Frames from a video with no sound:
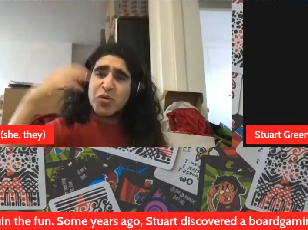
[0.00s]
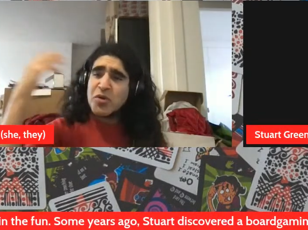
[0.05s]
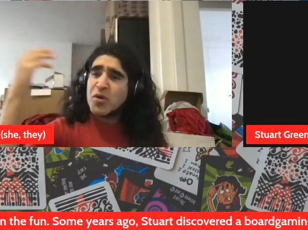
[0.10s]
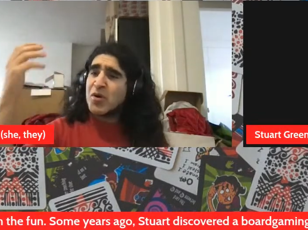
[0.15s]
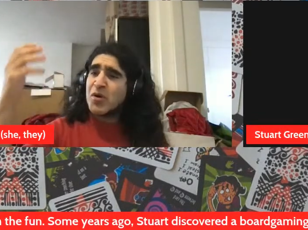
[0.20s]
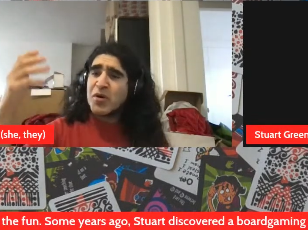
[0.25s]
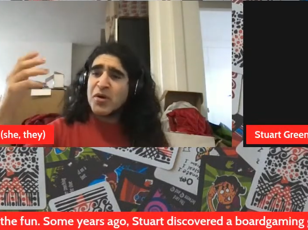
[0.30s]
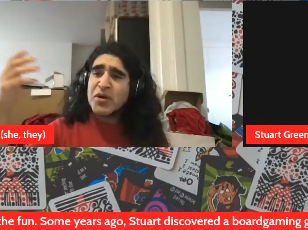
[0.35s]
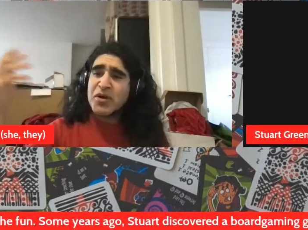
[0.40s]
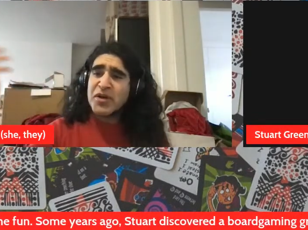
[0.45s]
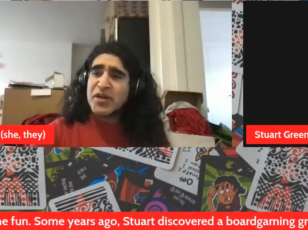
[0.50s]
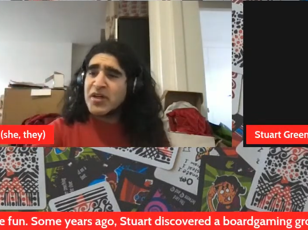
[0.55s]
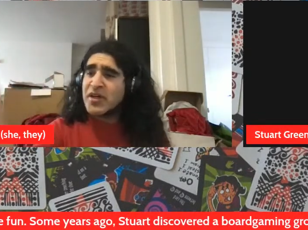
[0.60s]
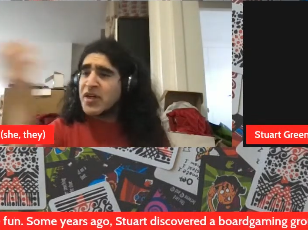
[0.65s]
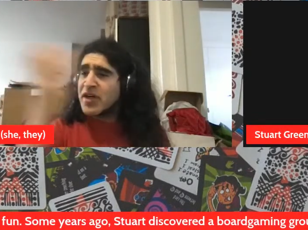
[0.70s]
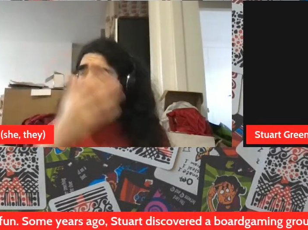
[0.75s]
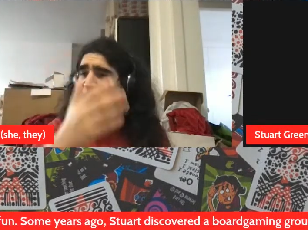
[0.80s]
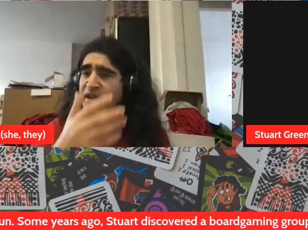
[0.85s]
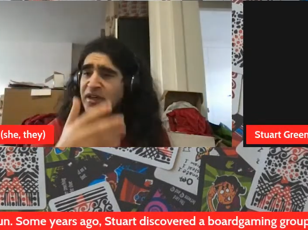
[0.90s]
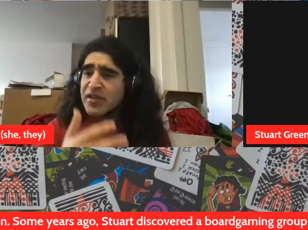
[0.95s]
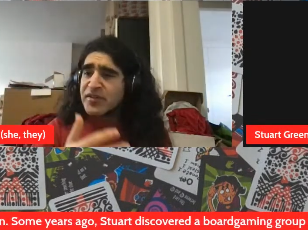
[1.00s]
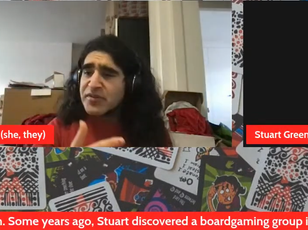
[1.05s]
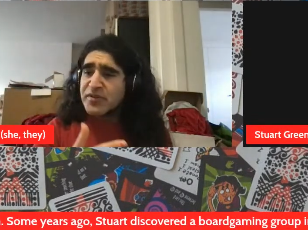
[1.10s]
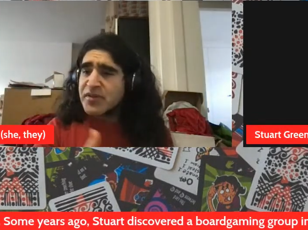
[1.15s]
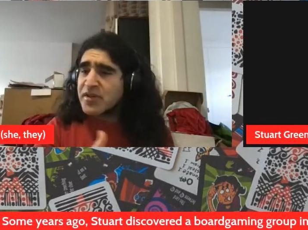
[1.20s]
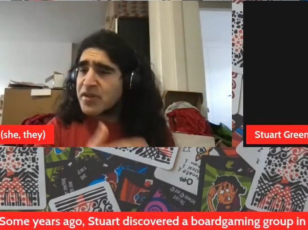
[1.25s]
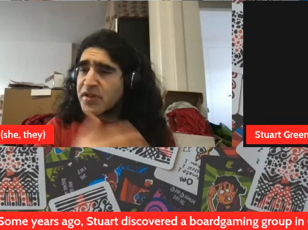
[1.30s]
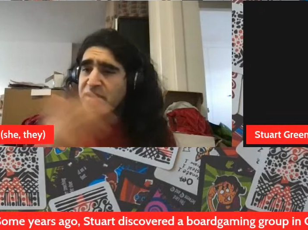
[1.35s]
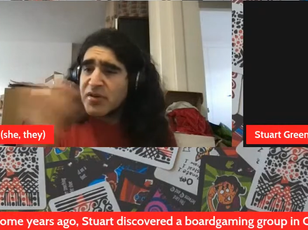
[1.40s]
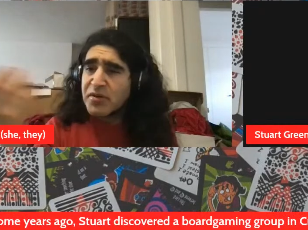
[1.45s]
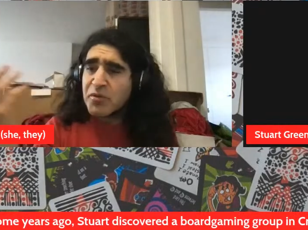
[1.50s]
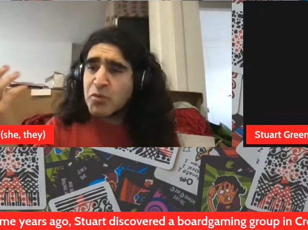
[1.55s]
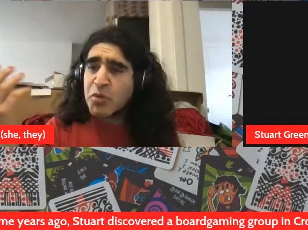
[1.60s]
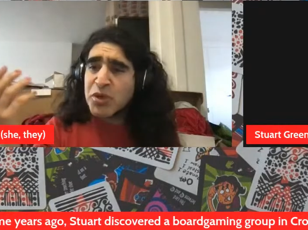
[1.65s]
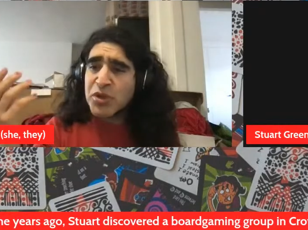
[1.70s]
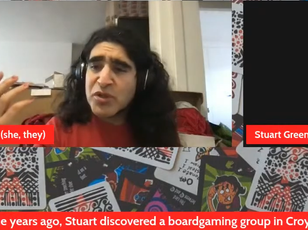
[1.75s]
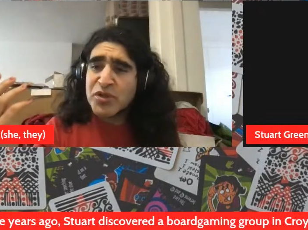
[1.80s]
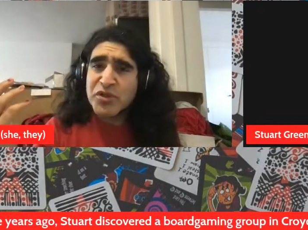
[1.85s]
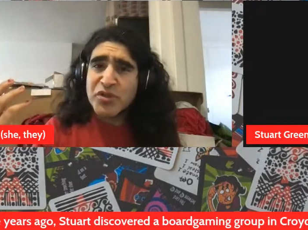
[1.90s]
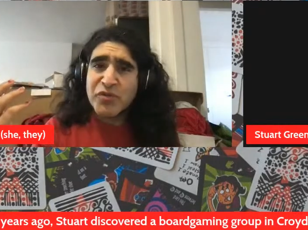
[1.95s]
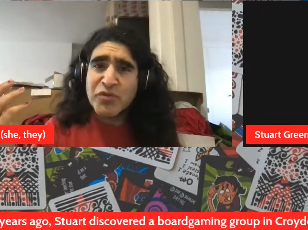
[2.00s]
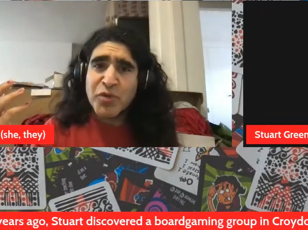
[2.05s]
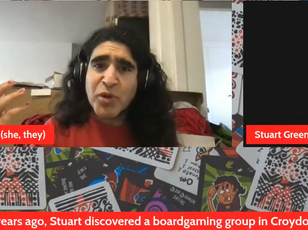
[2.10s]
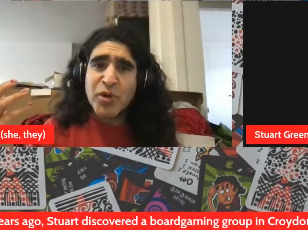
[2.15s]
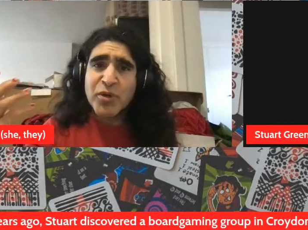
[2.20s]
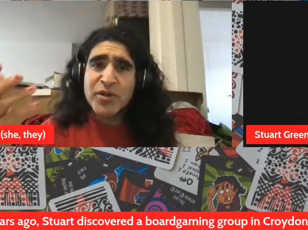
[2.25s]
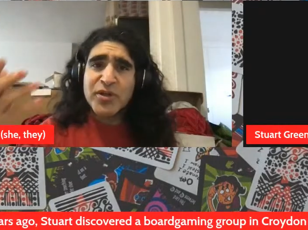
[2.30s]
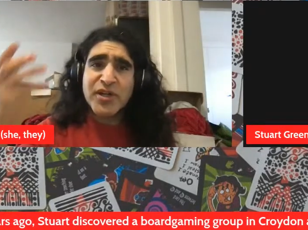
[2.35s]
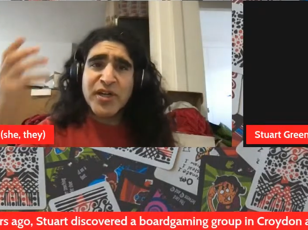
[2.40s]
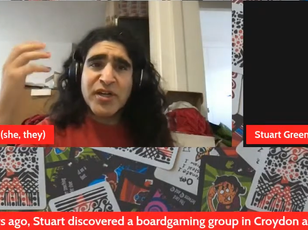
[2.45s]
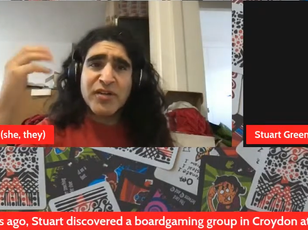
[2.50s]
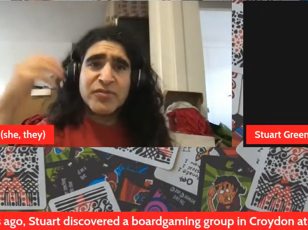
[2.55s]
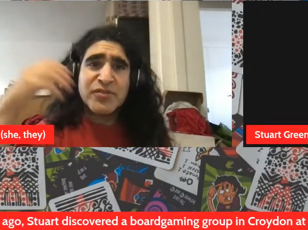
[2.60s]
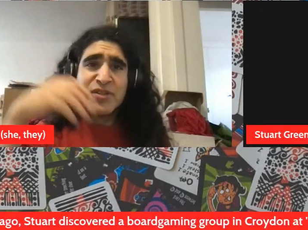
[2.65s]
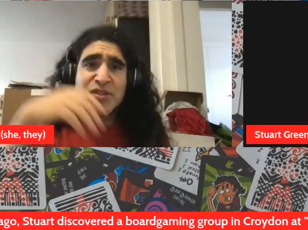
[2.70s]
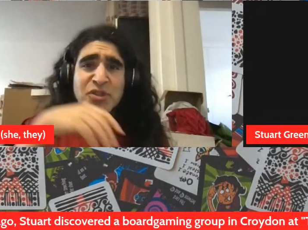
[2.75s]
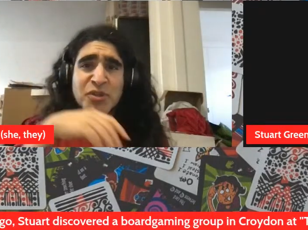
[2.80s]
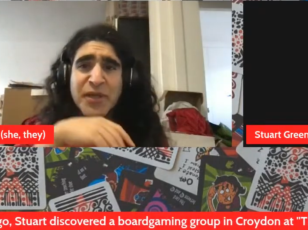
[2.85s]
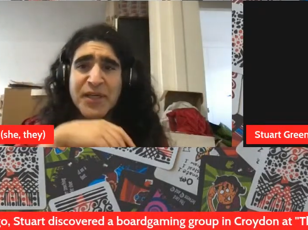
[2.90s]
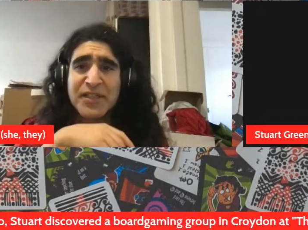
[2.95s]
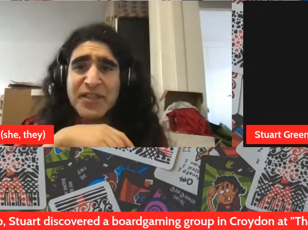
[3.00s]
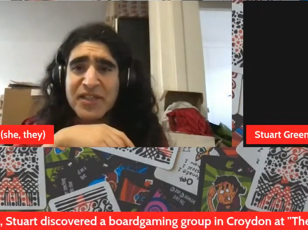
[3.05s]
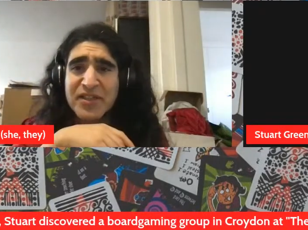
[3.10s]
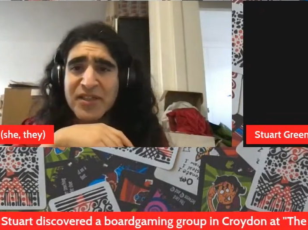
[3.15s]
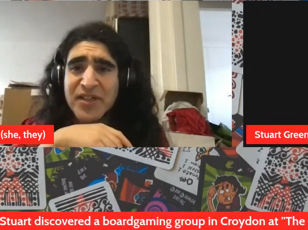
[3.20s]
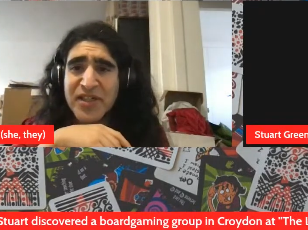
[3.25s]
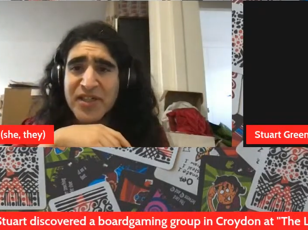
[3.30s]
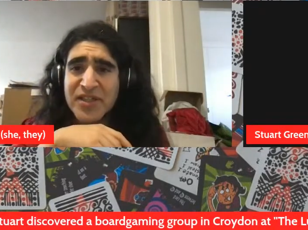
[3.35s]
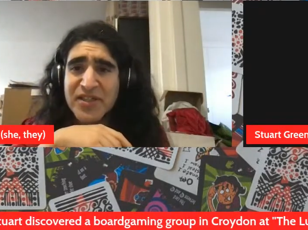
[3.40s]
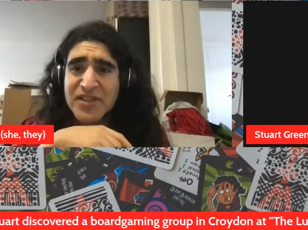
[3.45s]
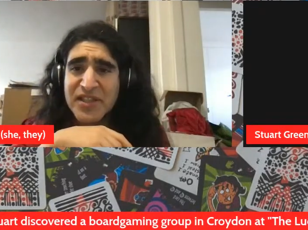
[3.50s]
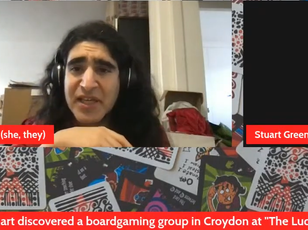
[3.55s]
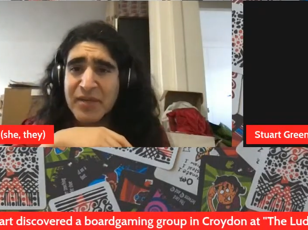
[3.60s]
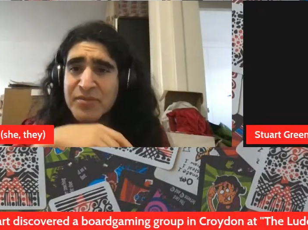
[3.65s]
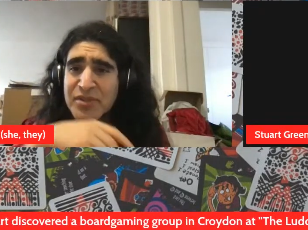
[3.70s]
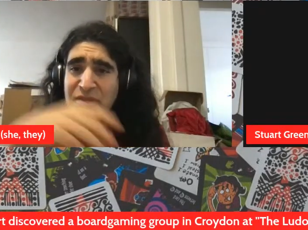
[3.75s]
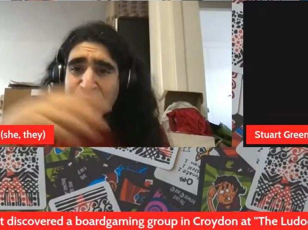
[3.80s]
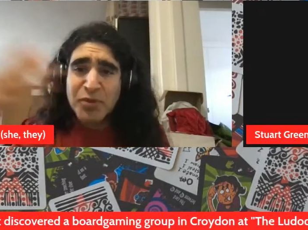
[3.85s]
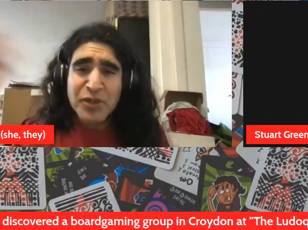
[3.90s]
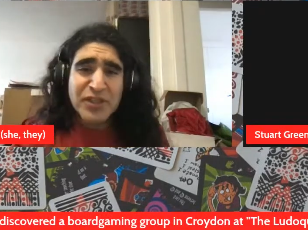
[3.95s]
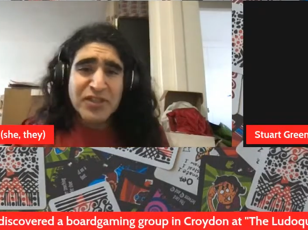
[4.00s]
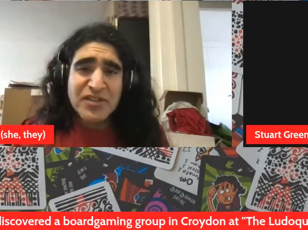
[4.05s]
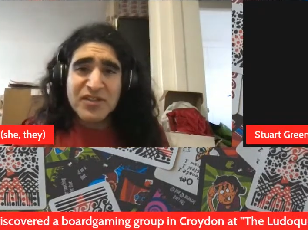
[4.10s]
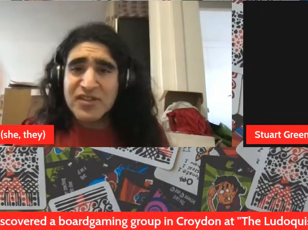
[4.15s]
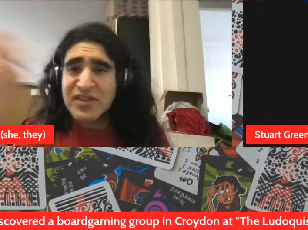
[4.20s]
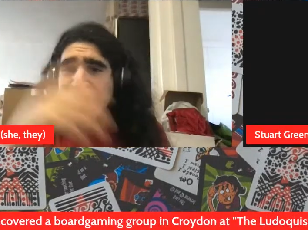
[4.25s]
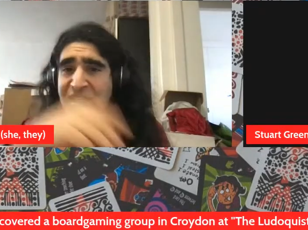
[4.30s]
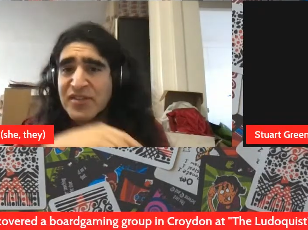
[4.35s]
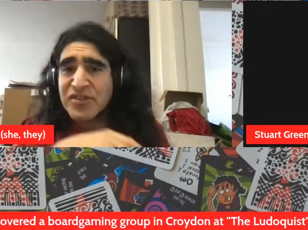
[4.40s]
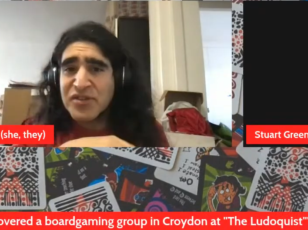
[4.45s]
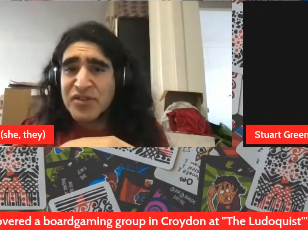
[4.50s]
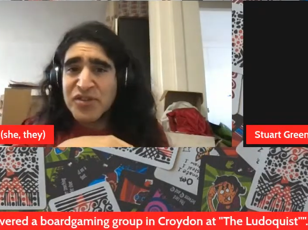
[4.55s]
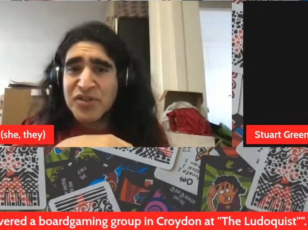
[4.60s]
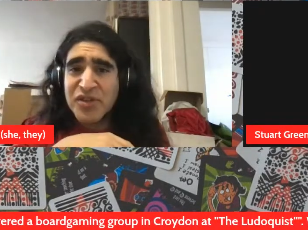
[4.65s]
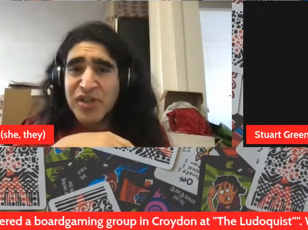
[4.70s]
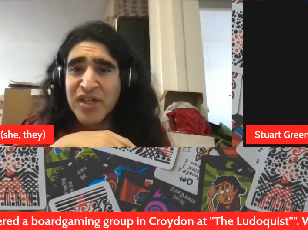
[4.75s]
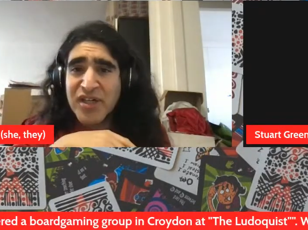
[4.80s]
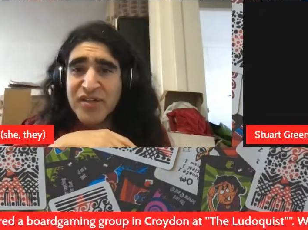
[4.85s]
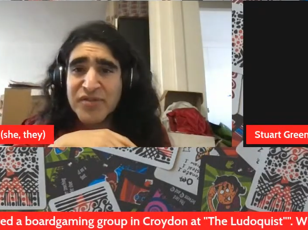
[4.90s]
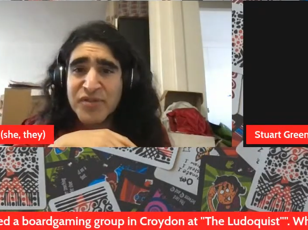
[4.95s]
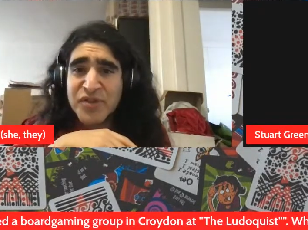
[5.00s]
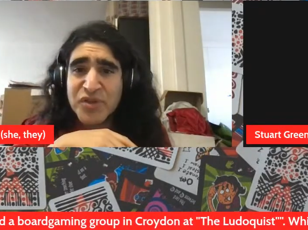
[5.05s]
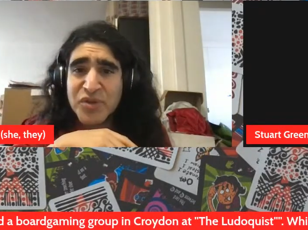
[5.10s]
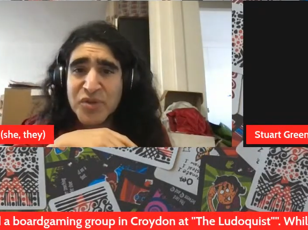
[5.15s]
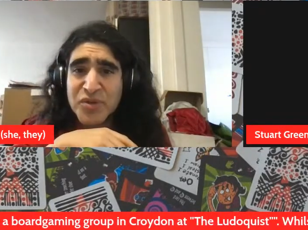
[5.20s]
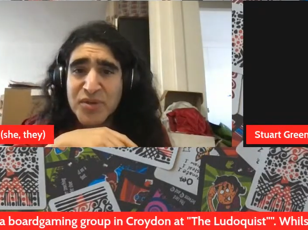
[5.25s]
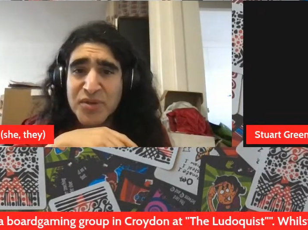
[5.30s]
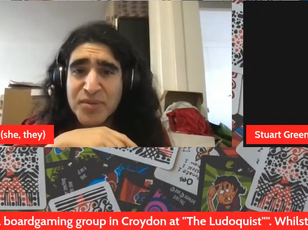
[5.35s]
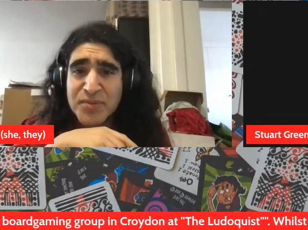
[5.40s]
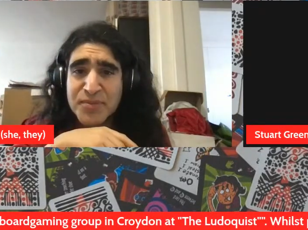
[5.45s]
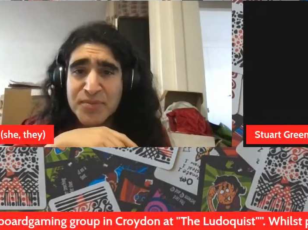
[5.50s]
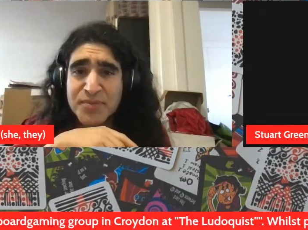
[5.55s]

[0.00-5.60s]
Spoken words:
or World of Warcraft, the trading cards game, the predecessor to Hearthstone,